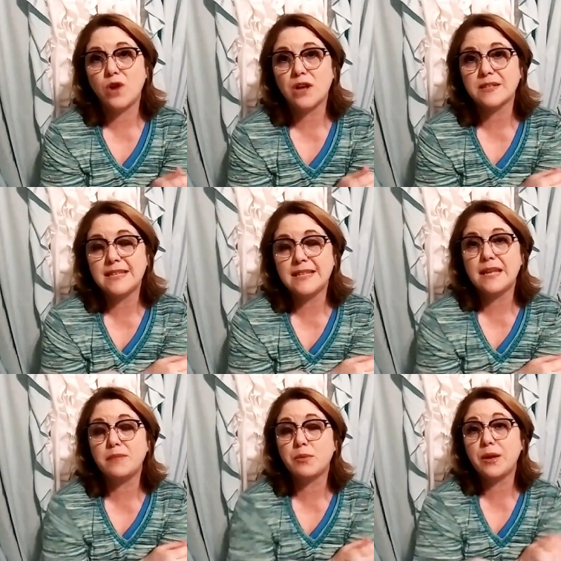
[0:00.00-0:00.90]
our
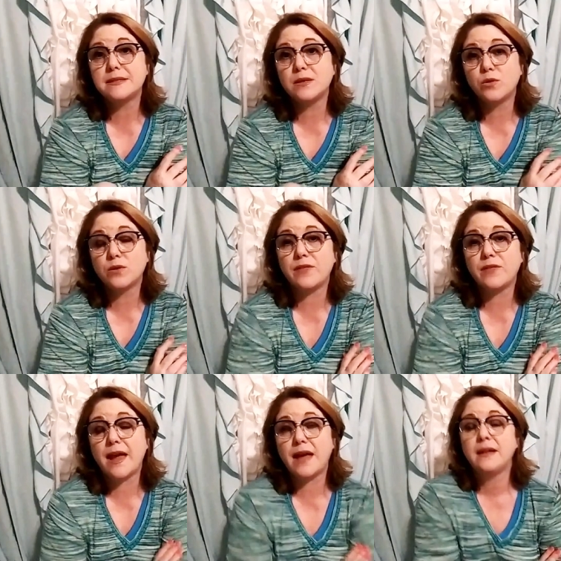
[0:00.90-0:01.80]
sin. Praise the Lord for
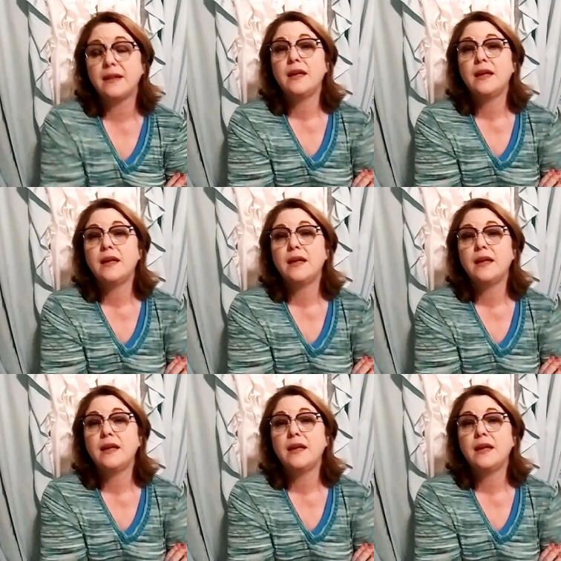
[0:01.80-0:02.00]
that.